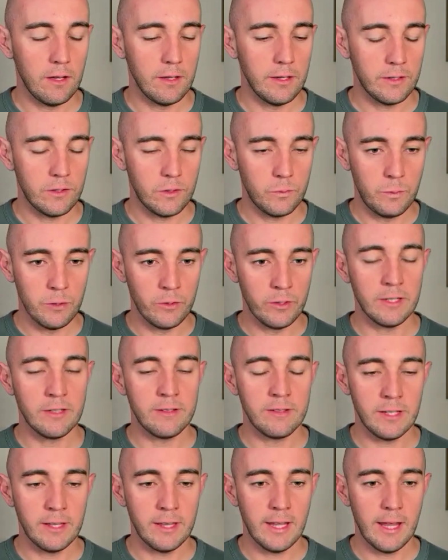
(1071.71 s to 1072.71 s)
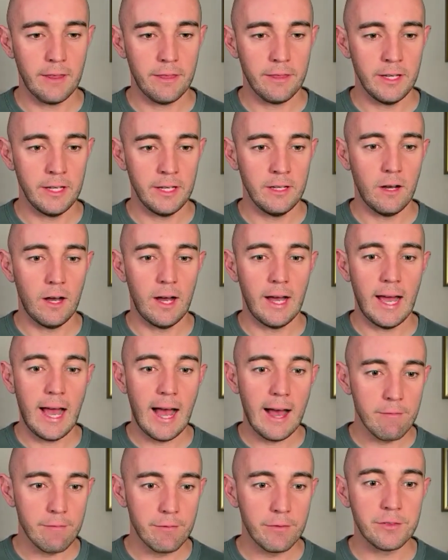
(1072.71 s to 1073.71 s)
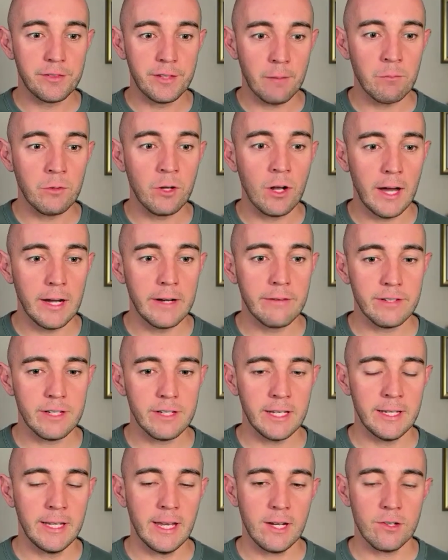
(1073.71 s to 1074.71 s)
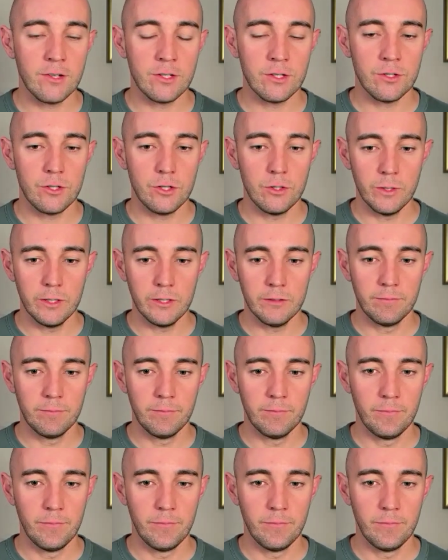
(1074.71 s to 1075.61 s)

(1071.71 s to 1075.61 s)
experiencing that thing, I have some kind of a connection to it.